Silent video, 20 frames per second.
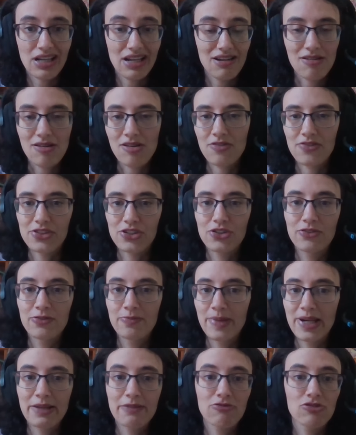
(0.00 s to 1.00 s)
I don't know if it's good,
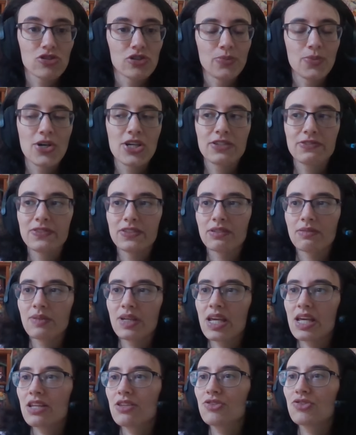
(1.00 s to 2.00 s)
better or worse for
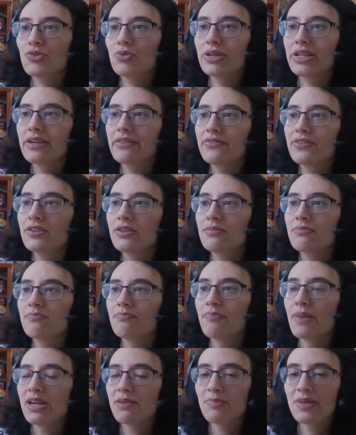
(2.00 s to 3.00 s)
kids or whatever.
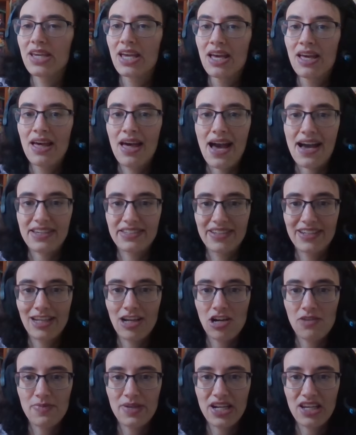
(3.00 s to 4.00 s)
Maybe accidentally
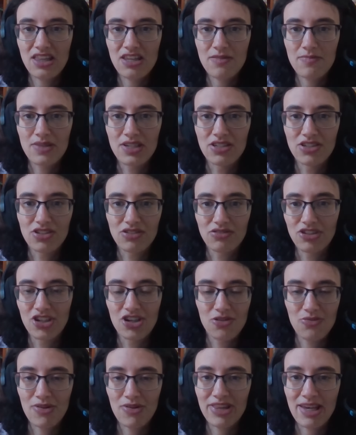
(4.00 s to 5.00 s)
opening them and you
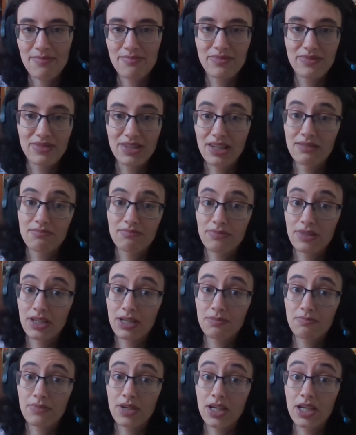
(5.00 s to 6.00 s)
don't want them
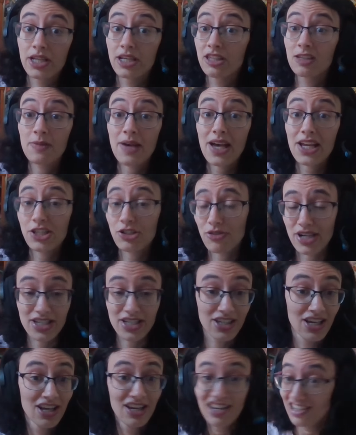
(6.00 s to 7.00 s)
then eating the
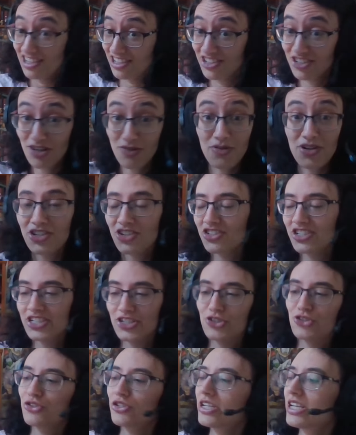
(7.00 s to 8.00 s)
batteries. You don't want your
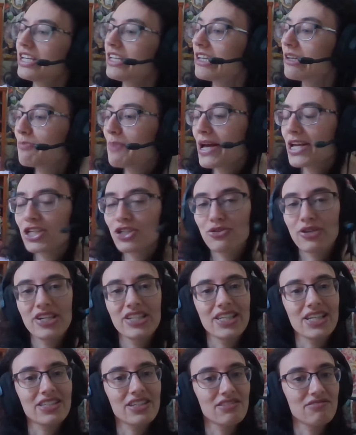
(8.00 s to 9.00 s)
children eating batteries.
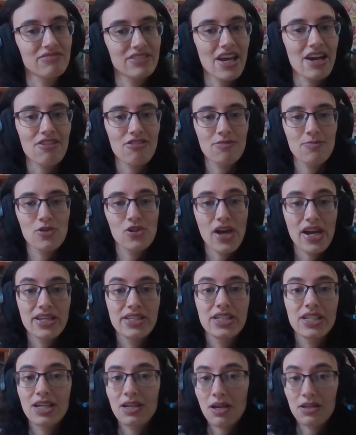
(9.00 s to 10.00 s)
That's a terrible
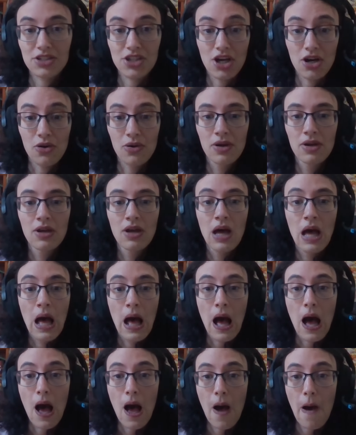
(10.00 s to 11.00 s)
idea. So,
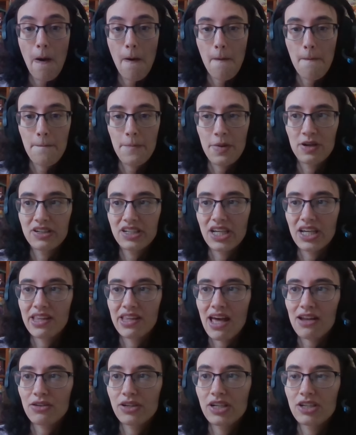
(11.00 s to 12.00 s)
but yeah,
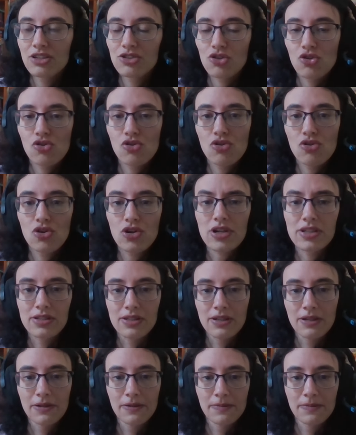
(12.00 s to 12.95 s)
that is all good.